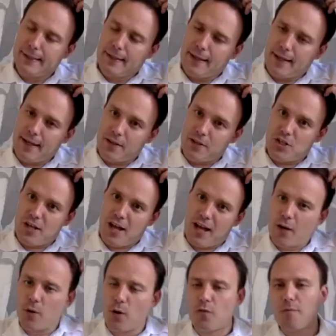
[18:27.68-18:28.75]
in the
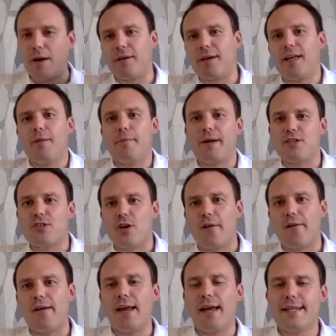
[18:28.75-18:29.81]
shadow of Mount
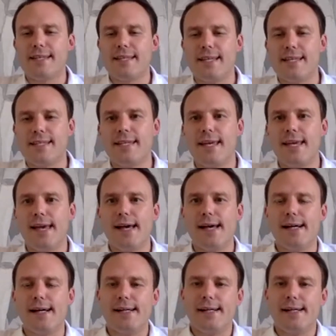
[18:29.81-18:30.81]
Kilimanjaro later this year.